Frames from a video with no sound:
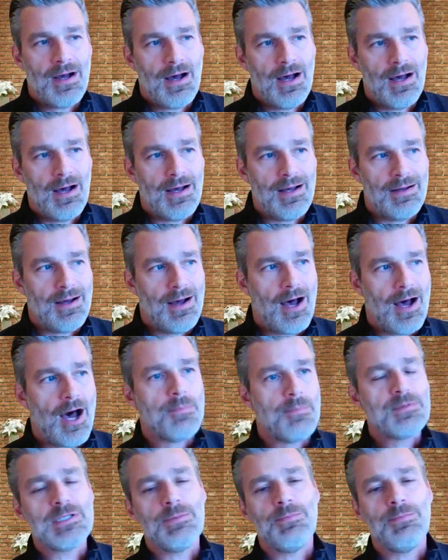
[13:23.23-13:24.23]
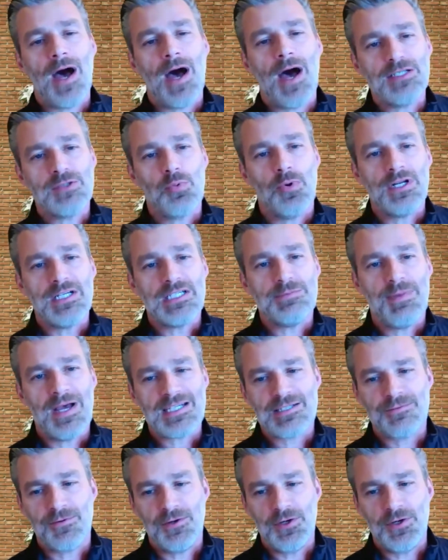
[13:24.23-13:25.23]
optimize what is
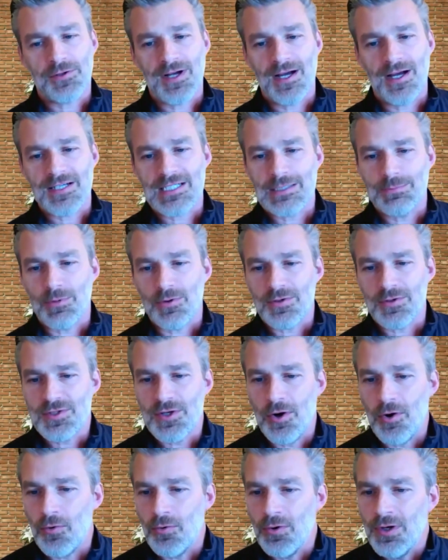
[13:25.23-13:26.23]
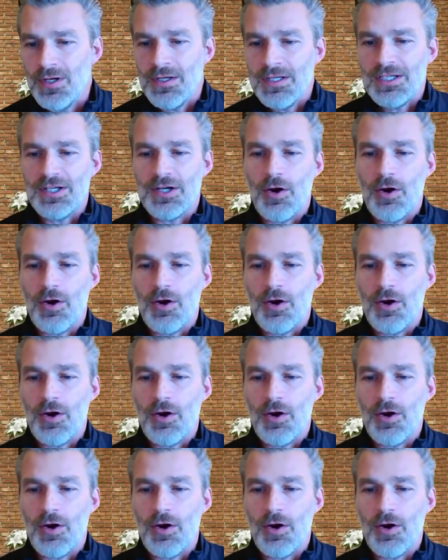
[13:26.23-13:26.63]
best for your customer. So,